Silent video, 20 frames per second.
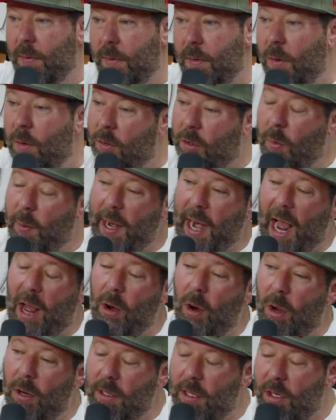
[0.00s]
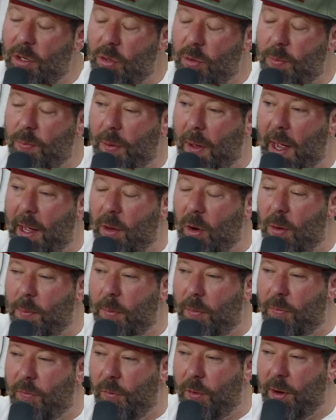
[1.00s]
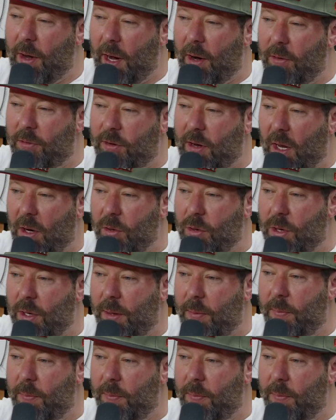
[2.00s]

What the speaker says: How long before you got on scholarship?